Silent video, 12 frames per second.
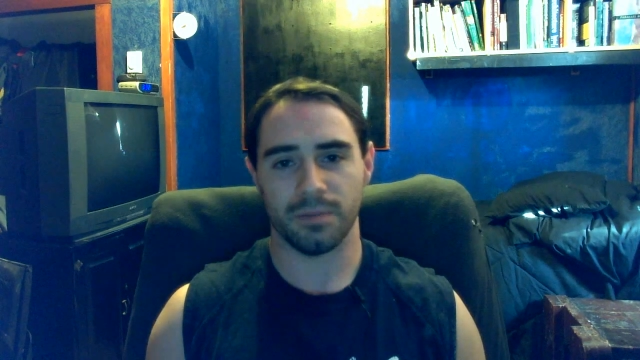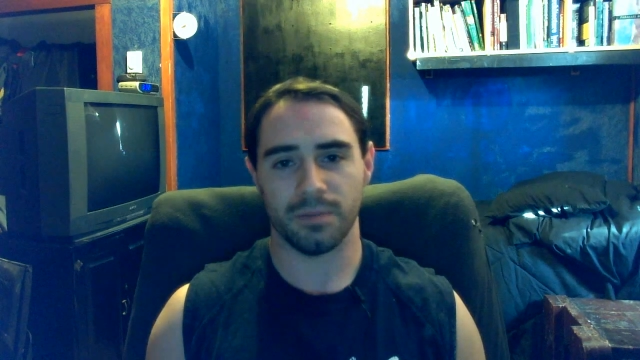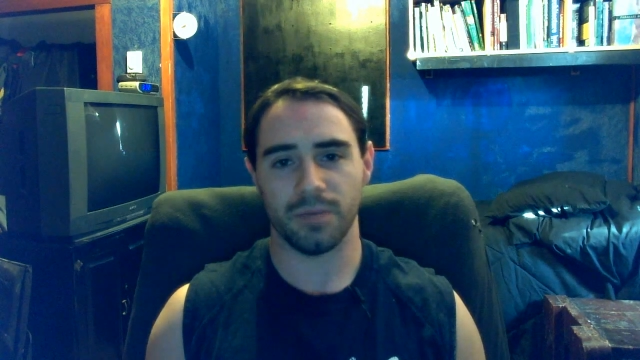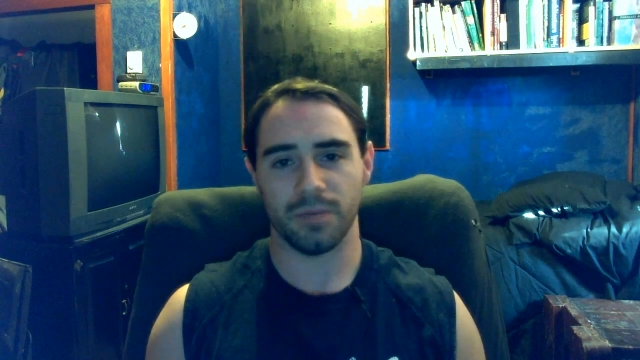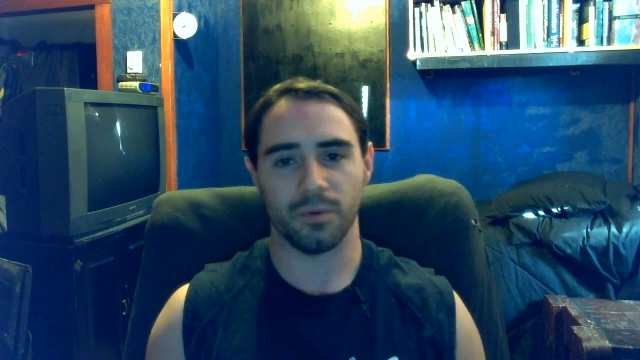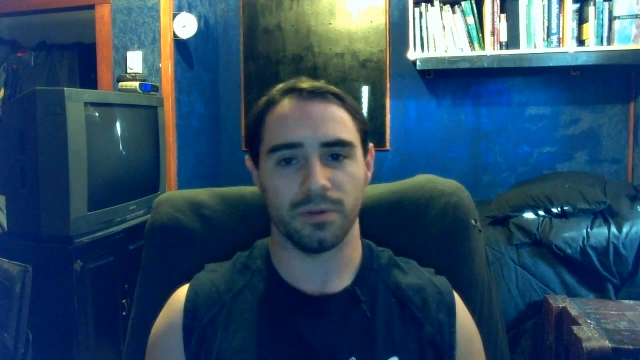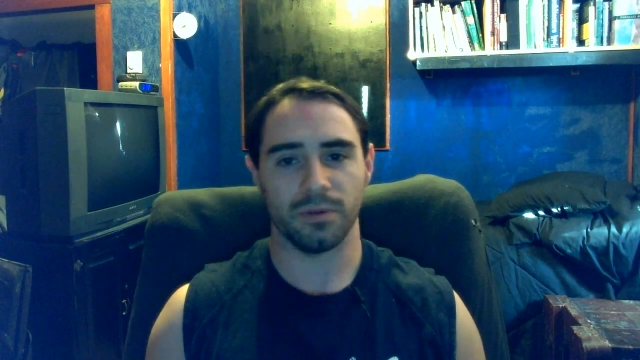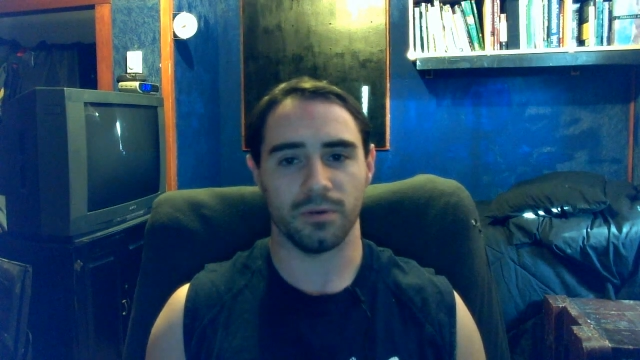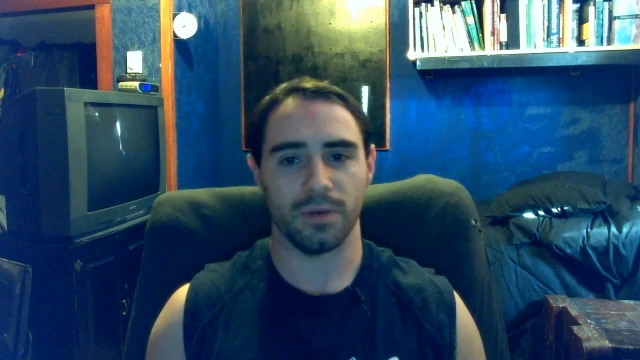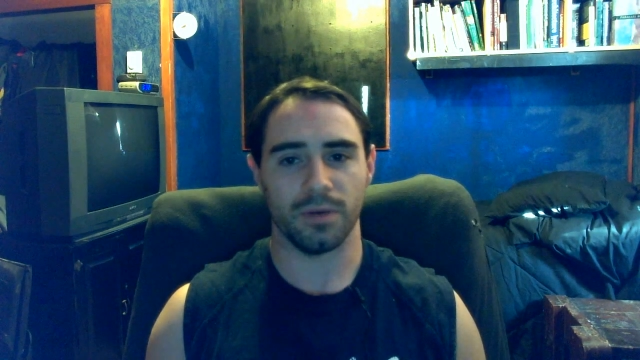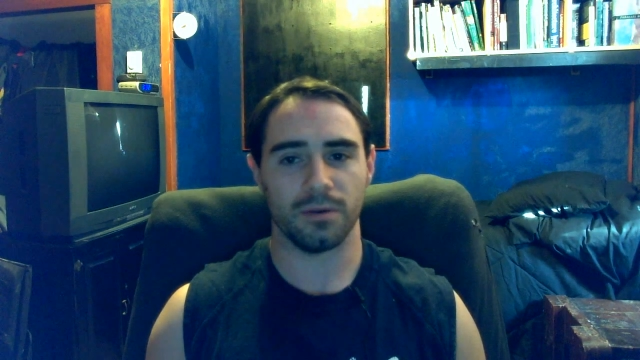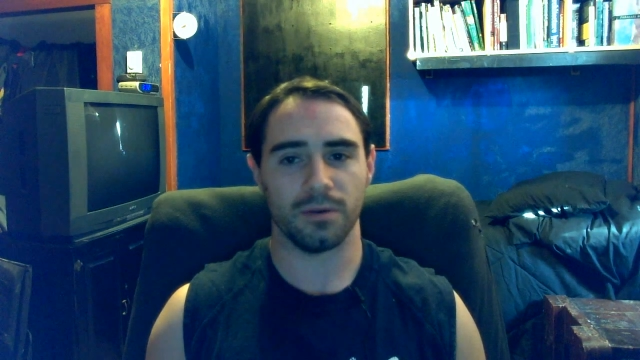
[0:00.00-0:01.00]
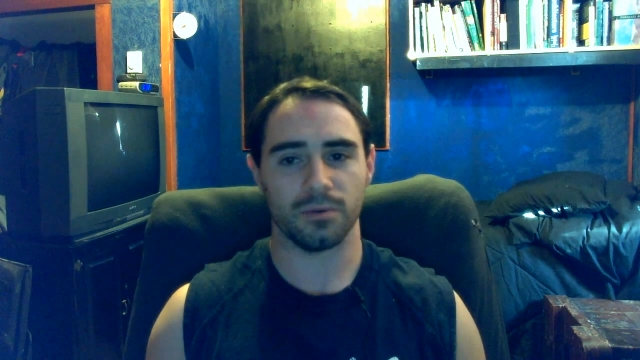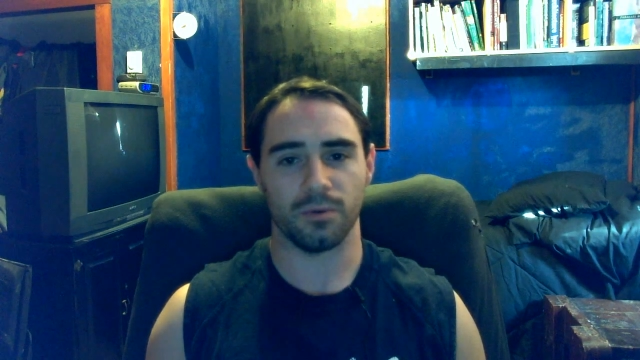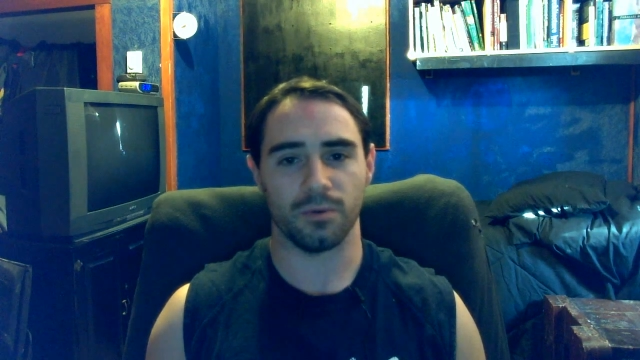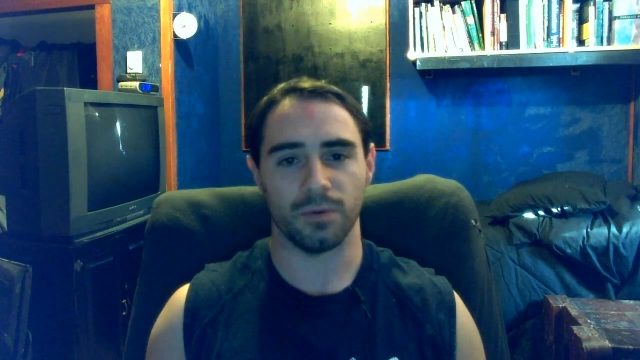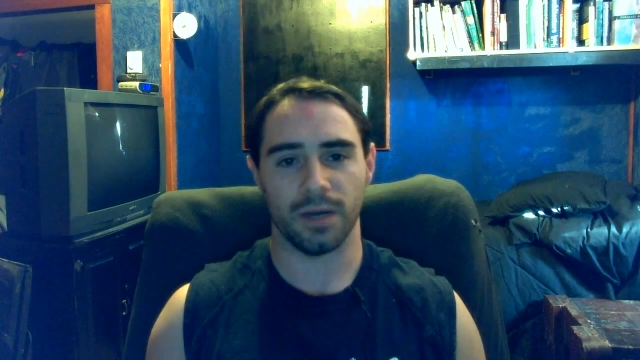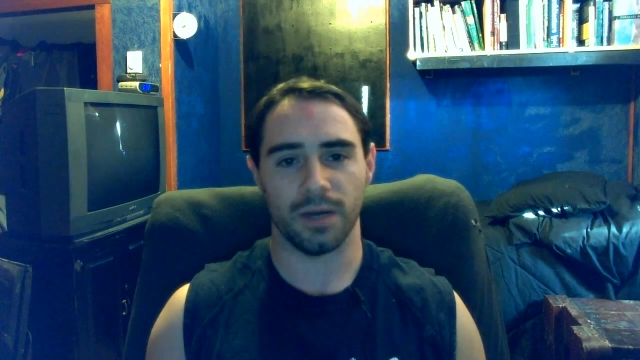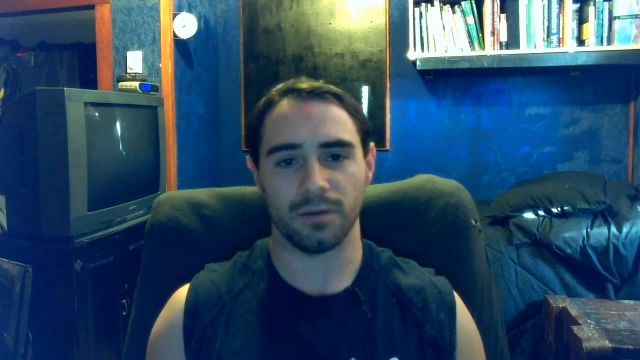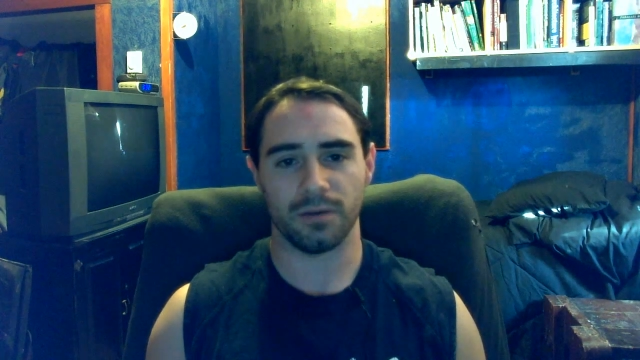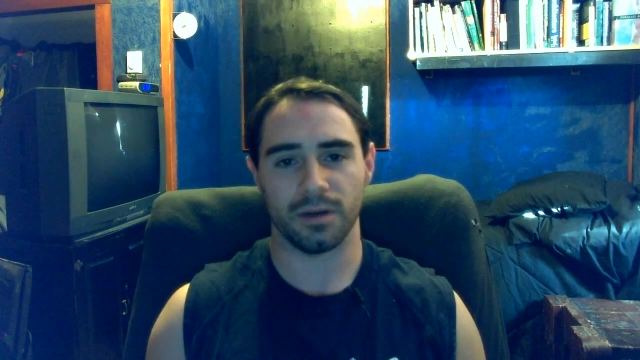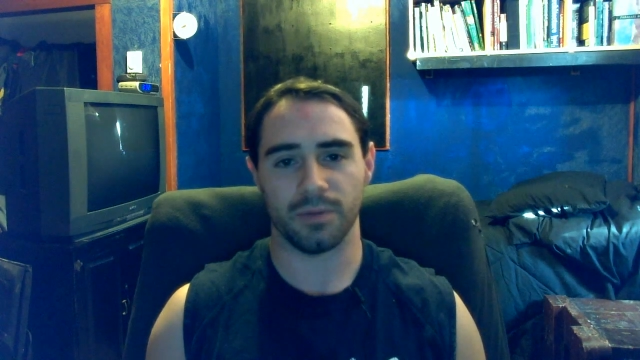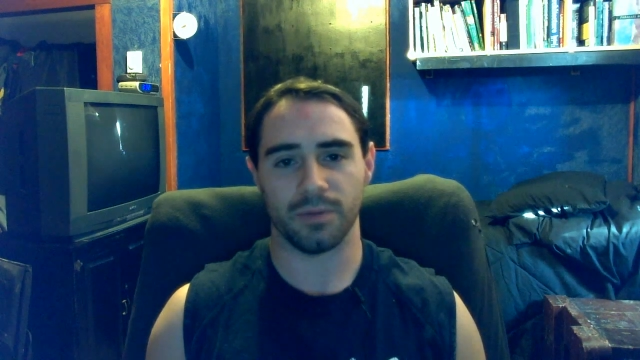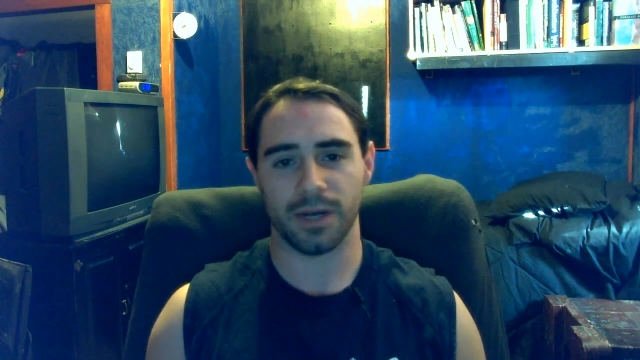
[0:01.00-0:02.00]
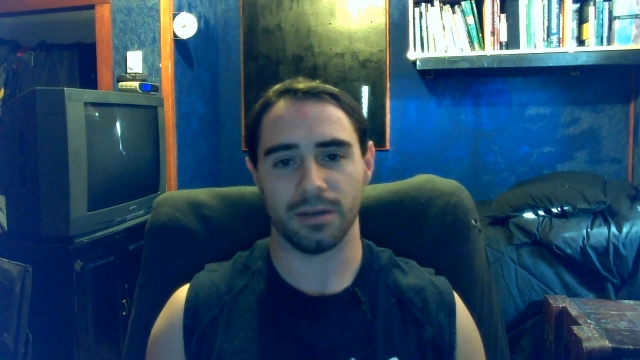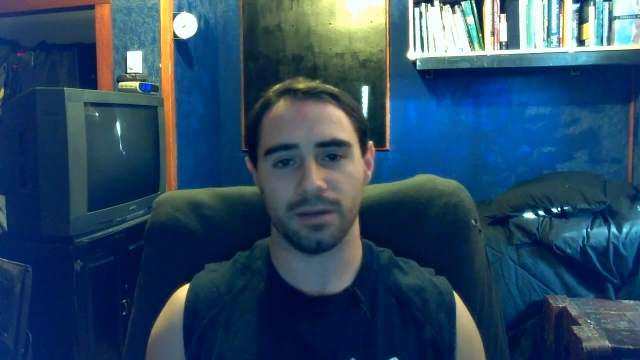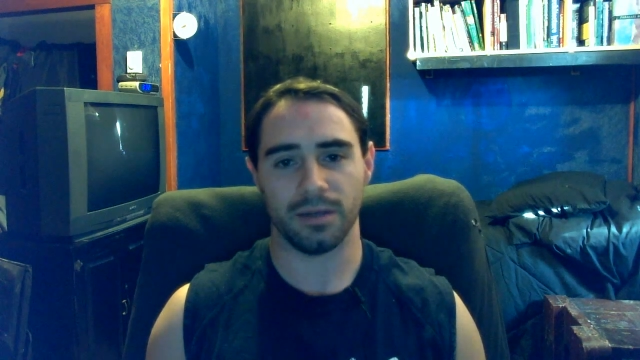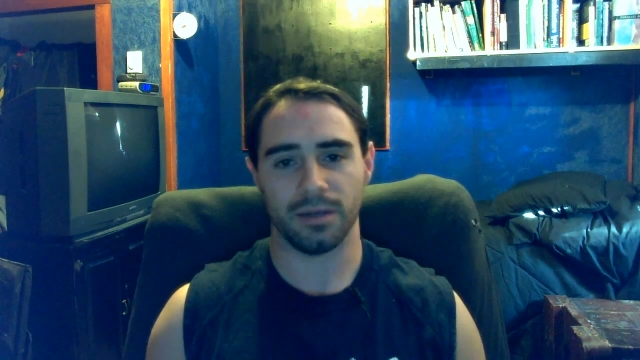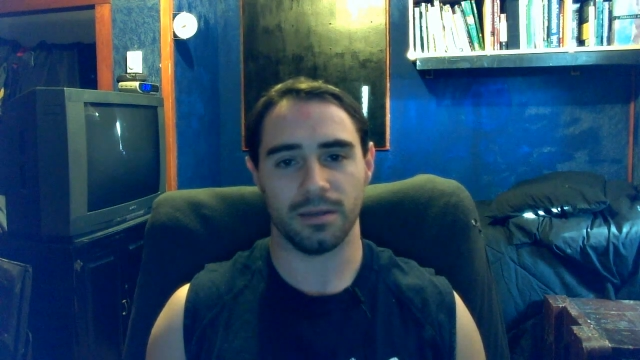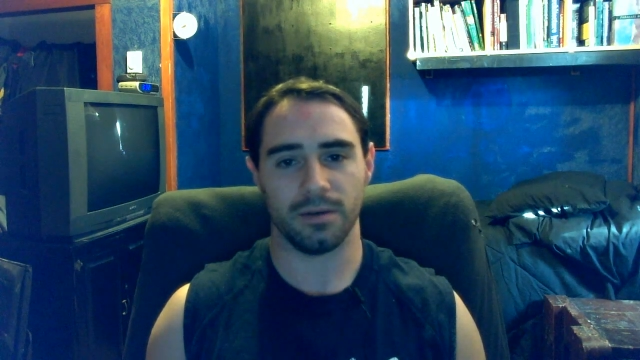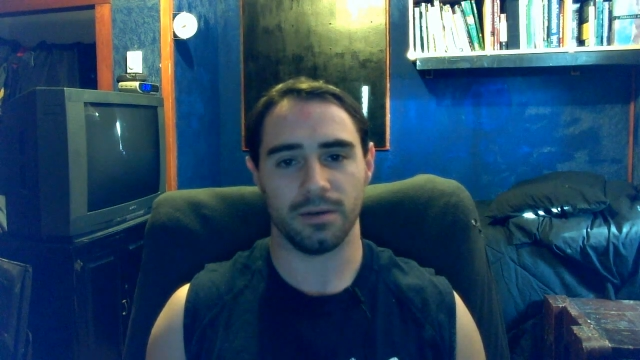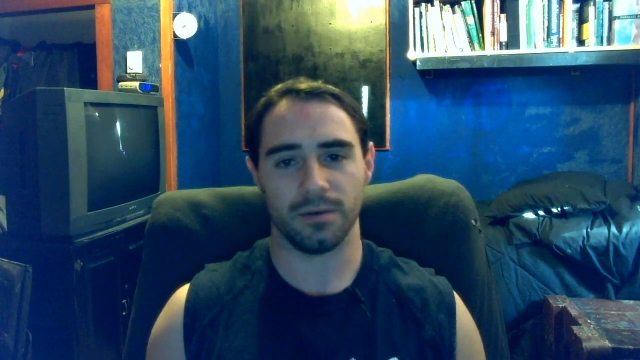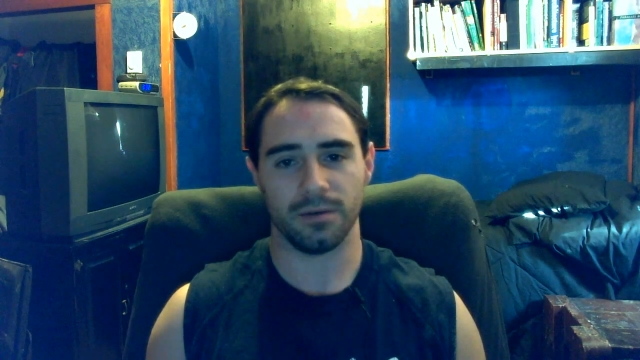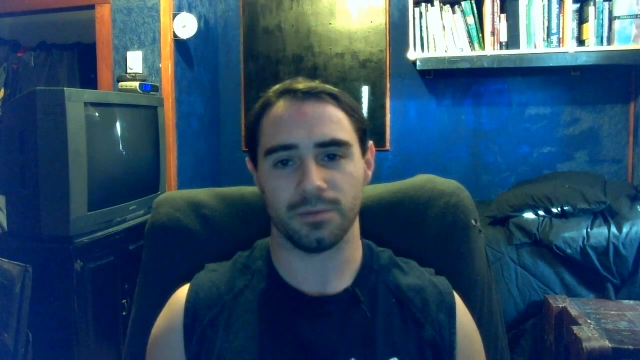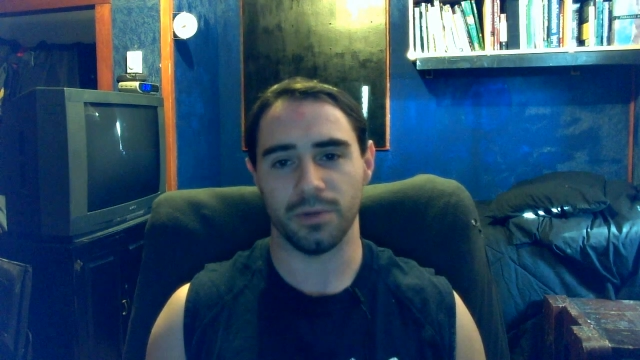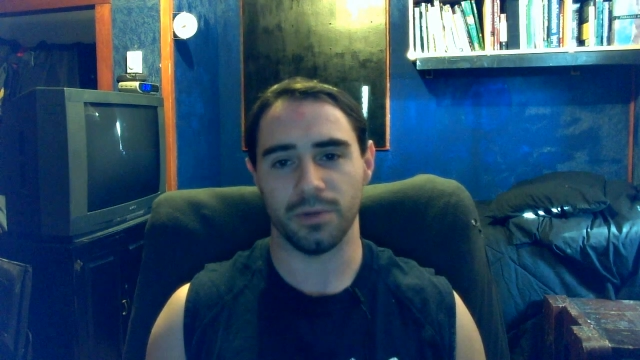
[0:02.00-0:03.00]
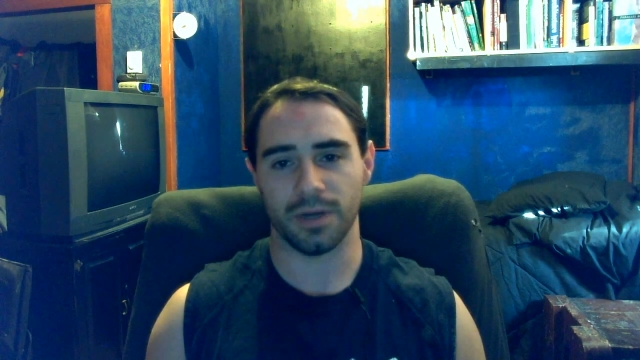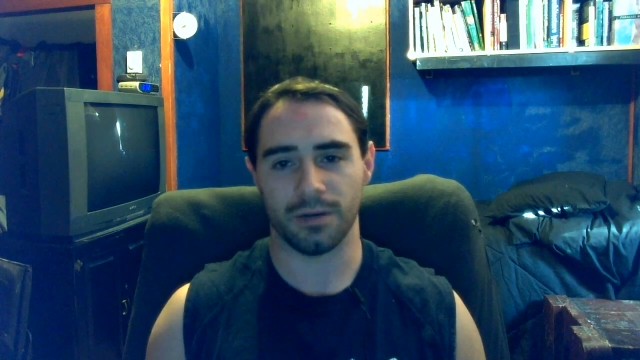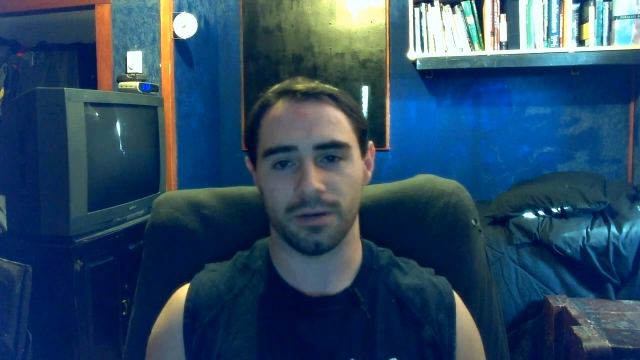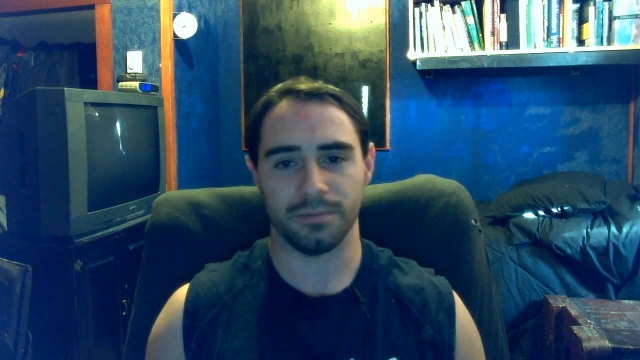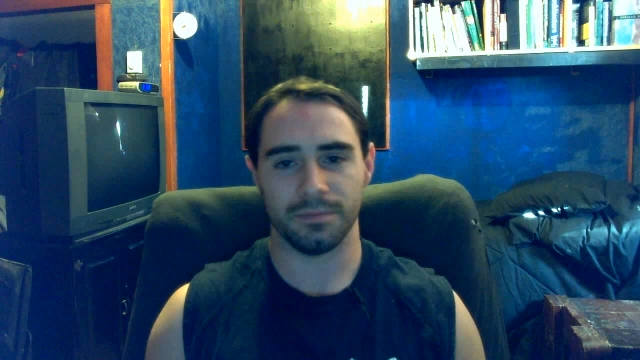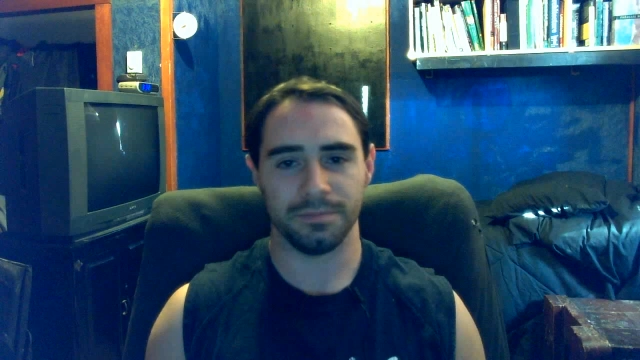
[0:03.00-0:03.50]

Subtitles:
people with their windows rolled down are going to practically get their ears put out